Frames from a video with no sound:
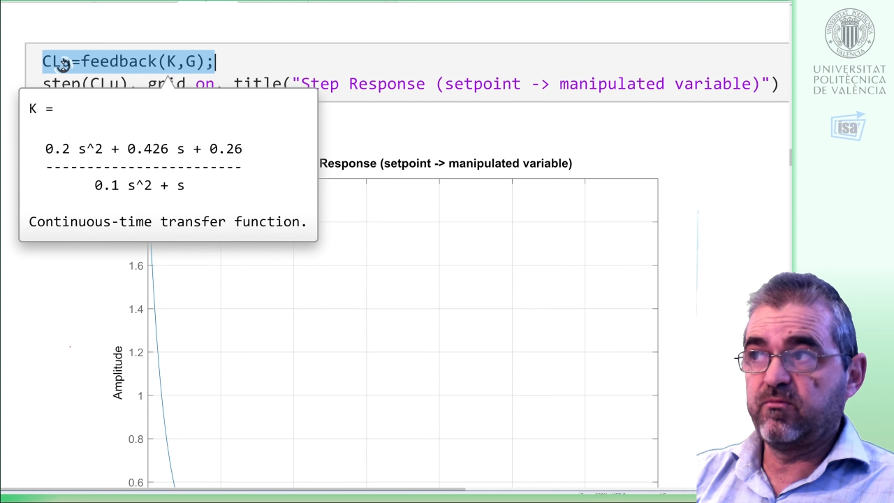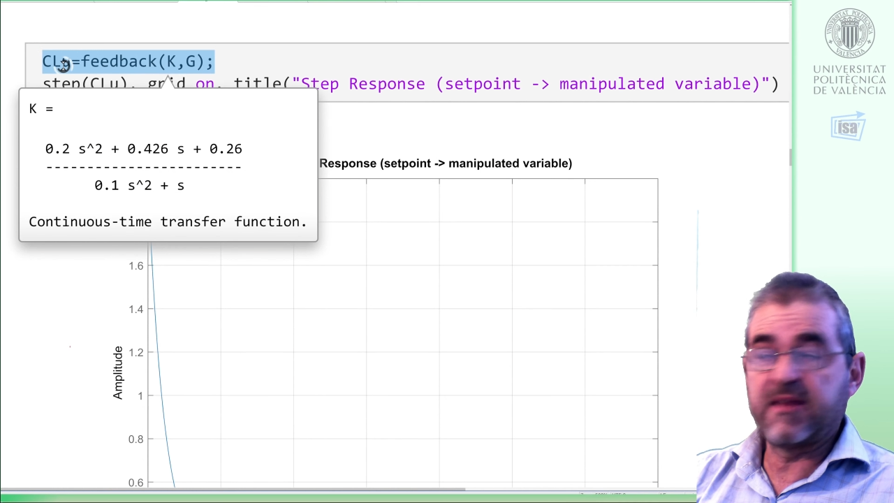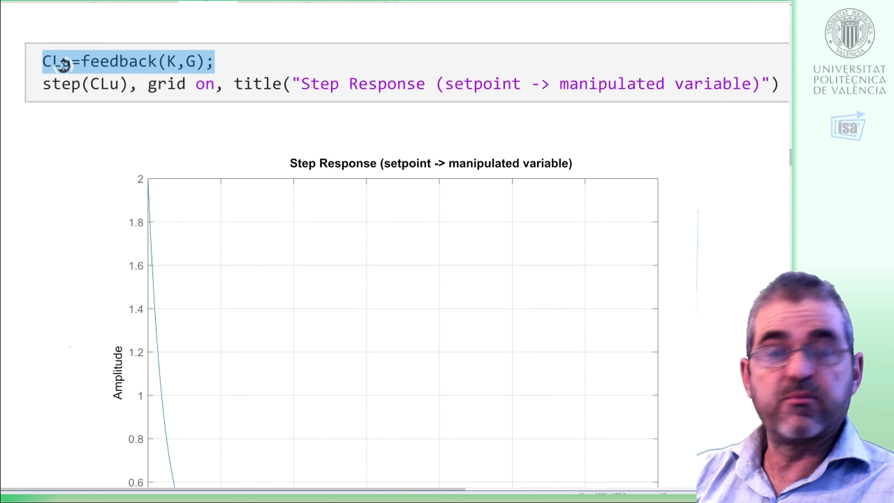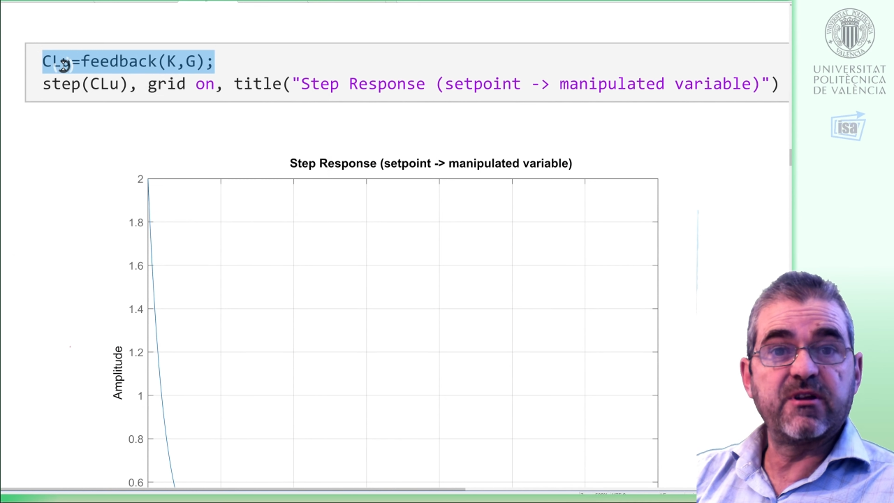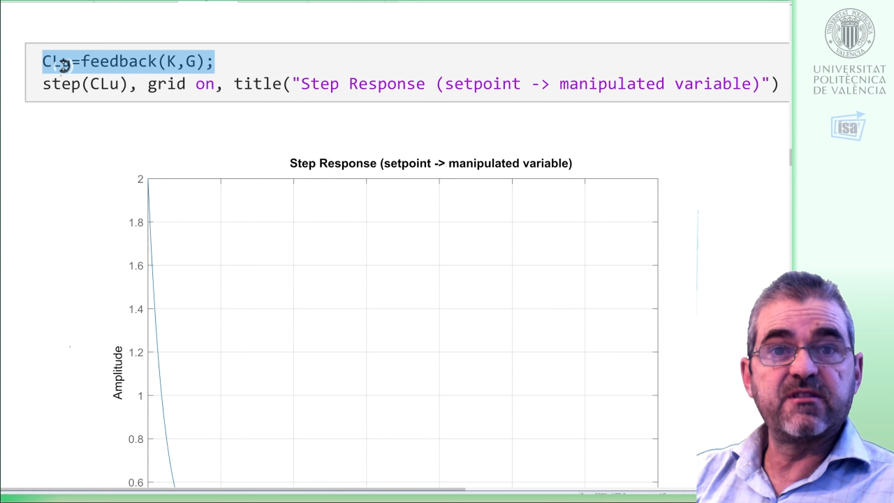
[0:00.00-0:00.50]

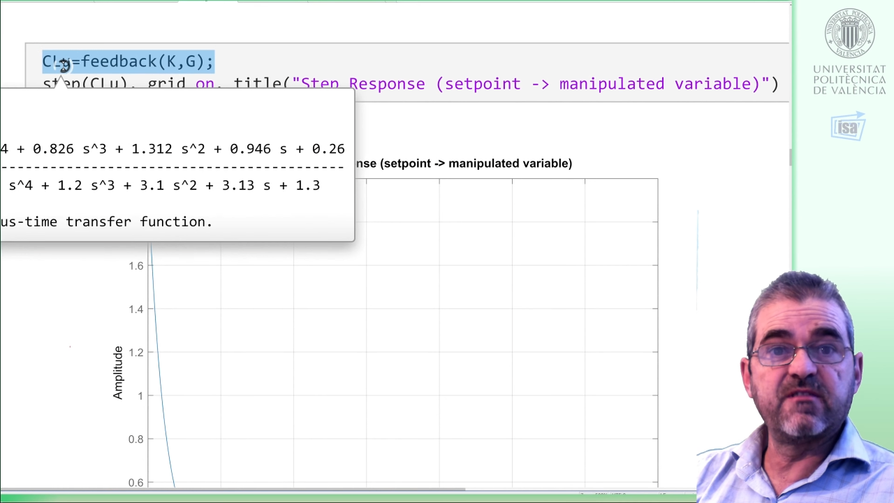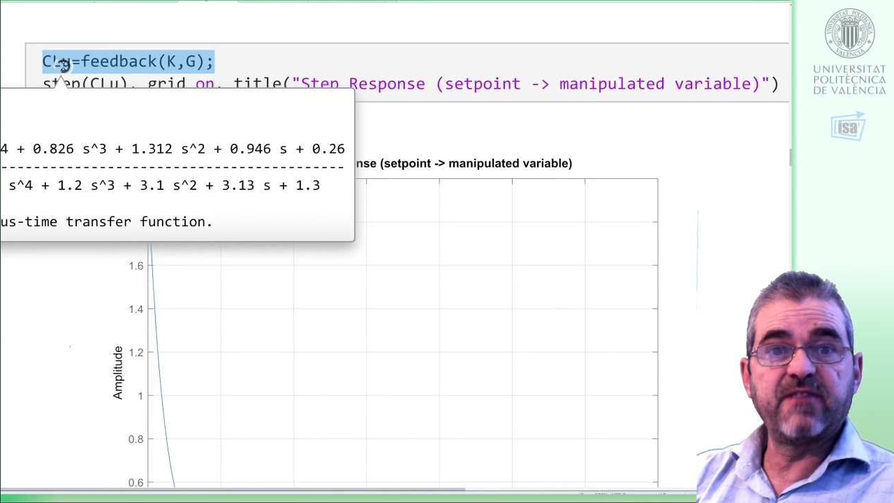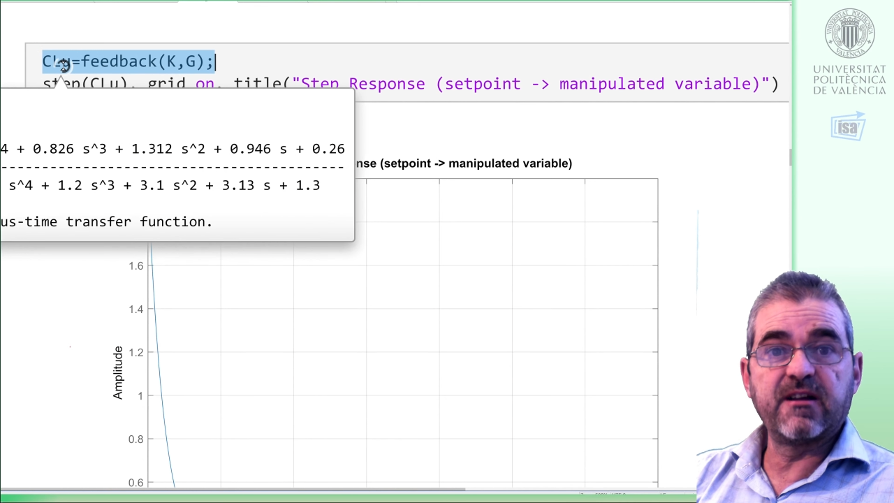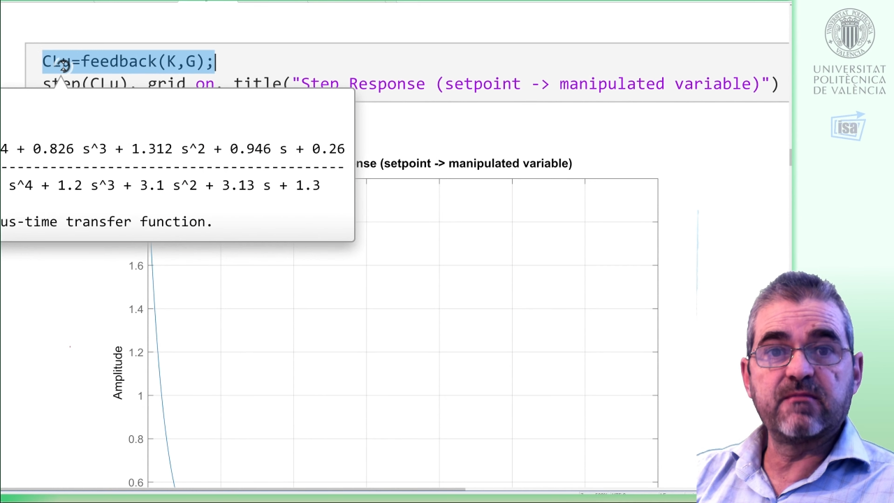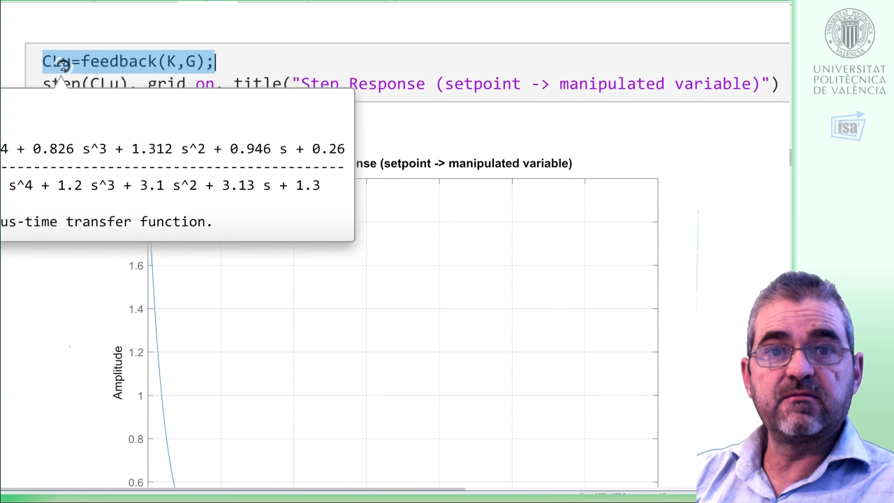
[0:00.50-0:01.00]
manipulated
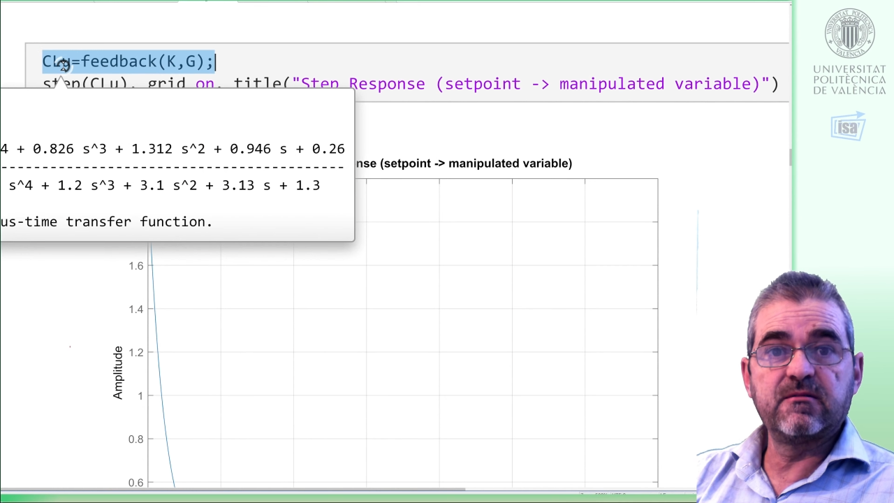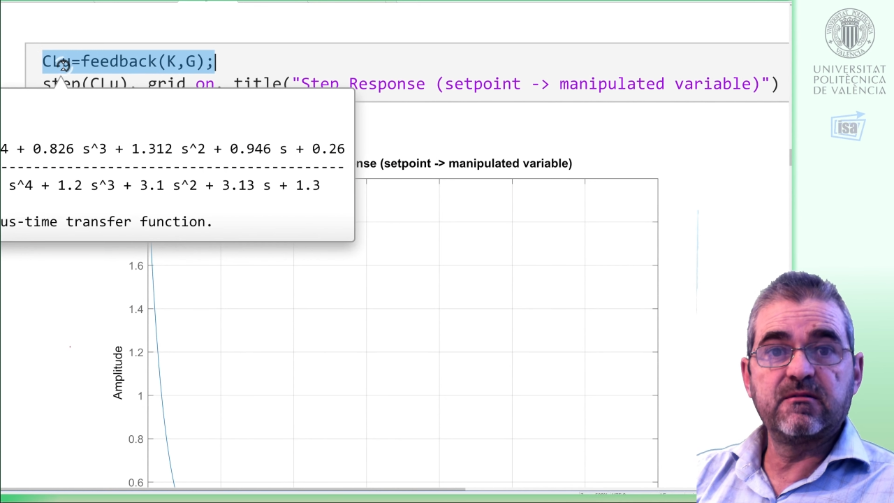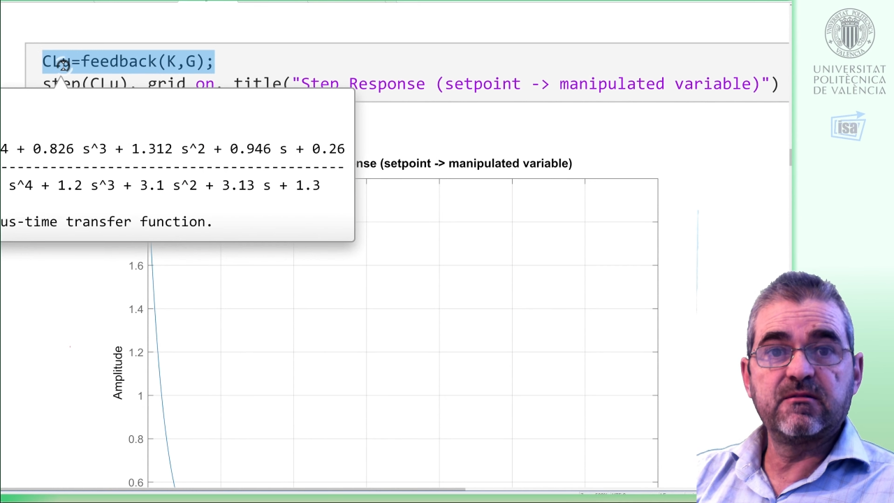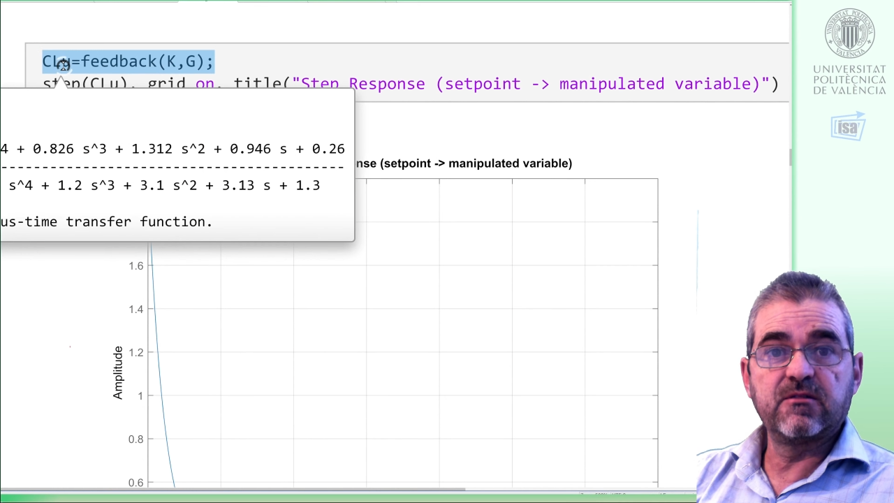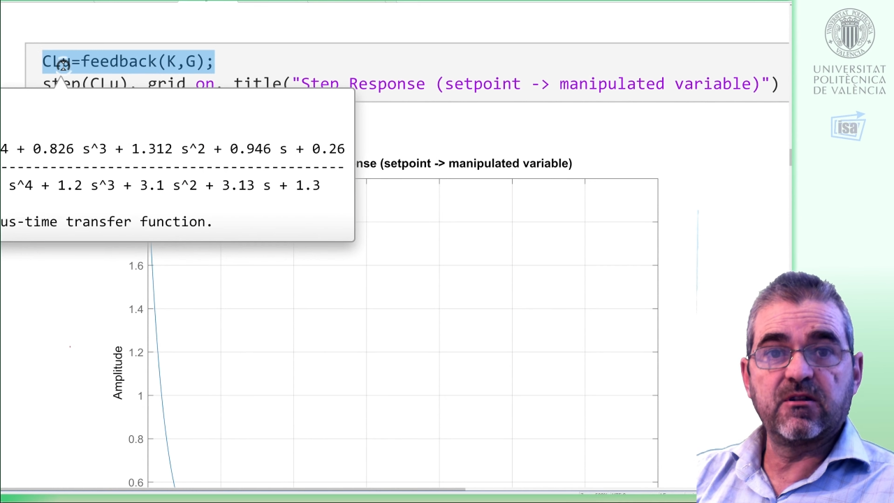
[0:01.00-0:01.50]
variable
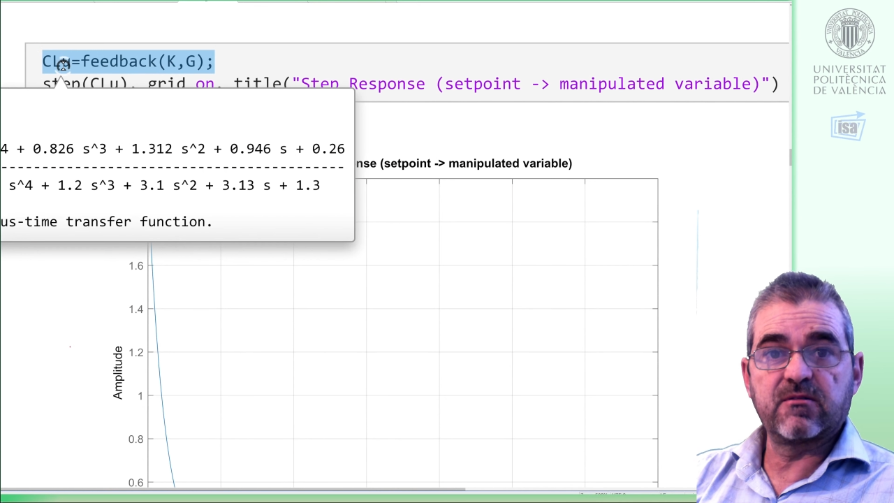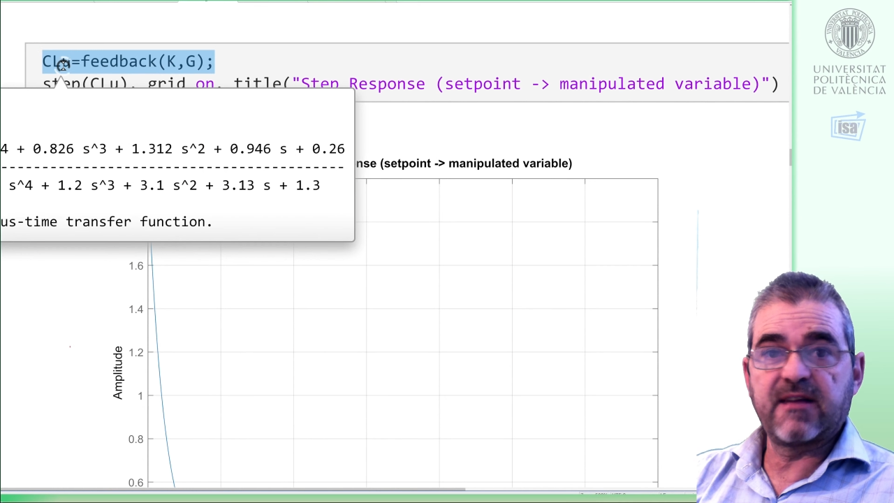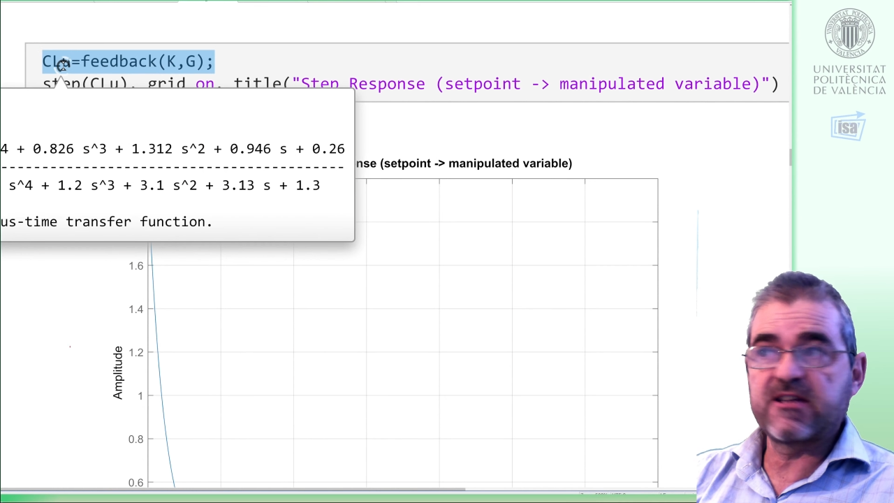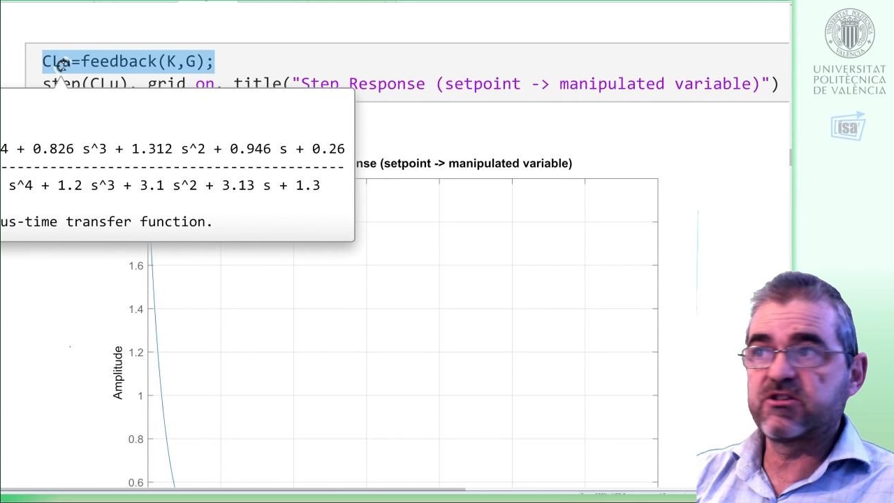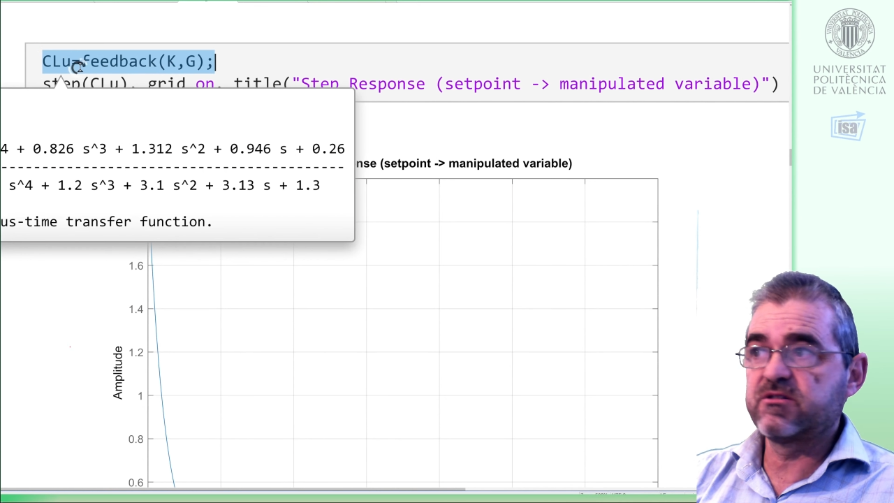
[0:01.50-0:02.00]

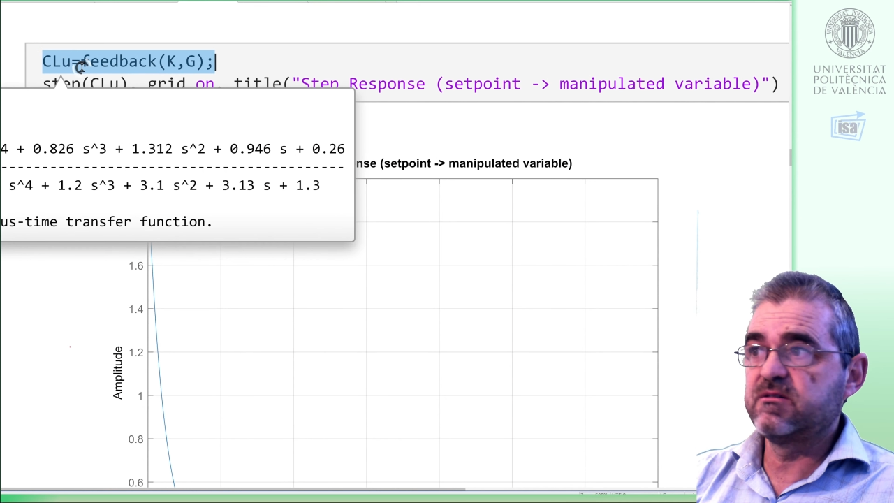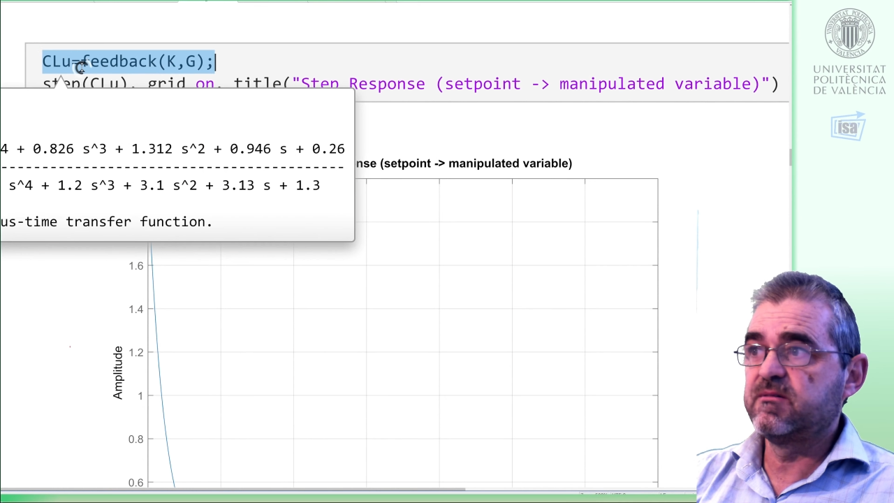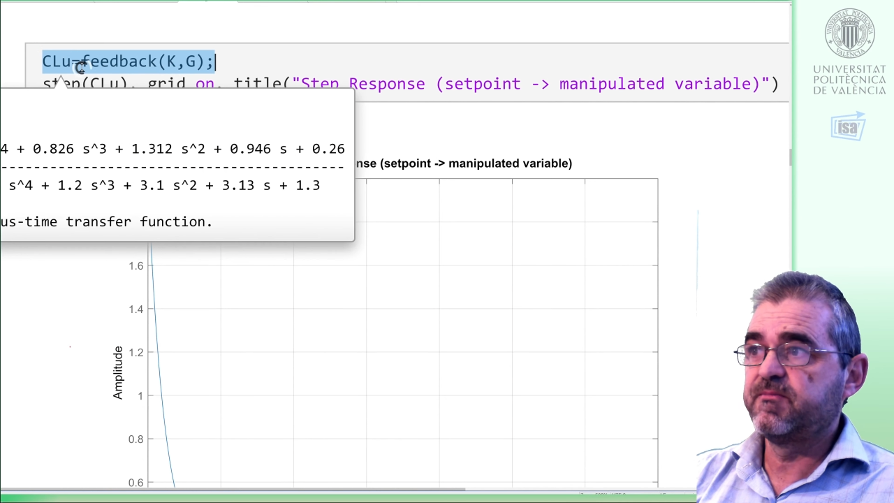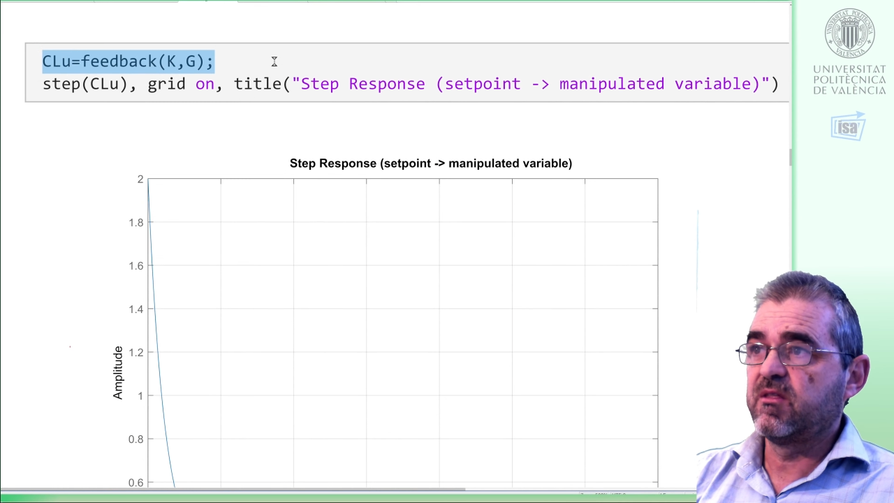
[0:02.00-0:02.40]
control action,